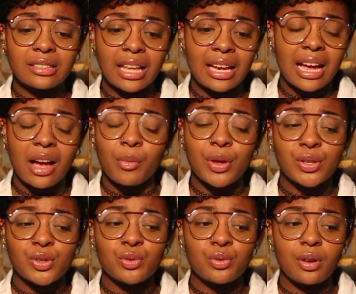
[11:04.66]
like, I went
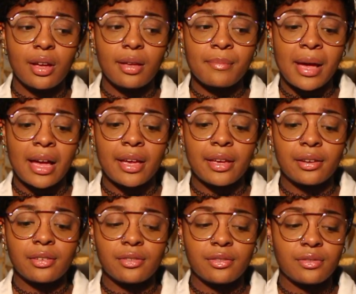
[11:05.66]
to
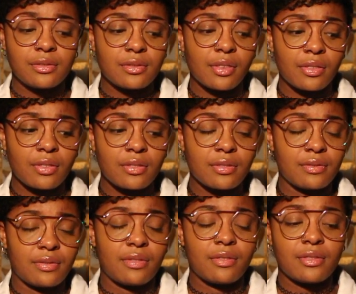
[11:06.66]
my
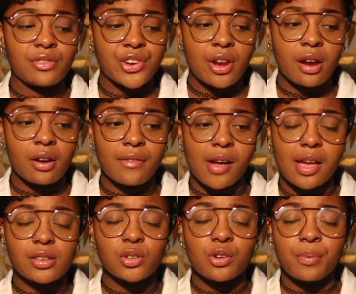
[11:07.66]
share of
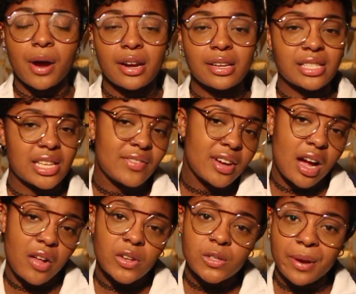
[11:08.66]
high school parties, even
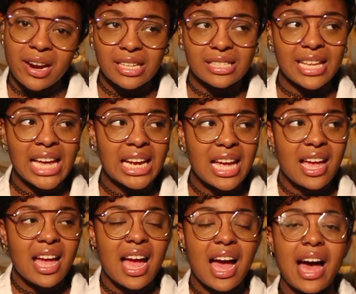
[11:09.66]
college parties. Like,
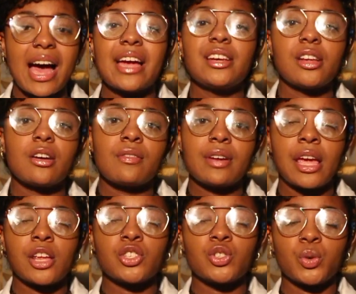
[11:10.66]
I don't
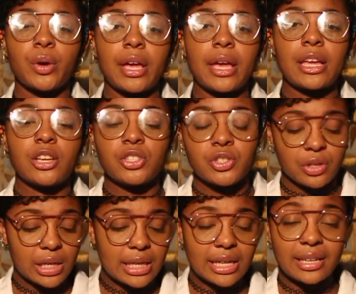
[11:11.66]
enjoy
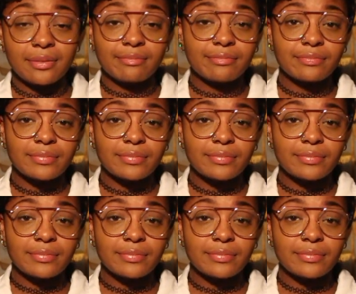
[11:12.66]
drinking.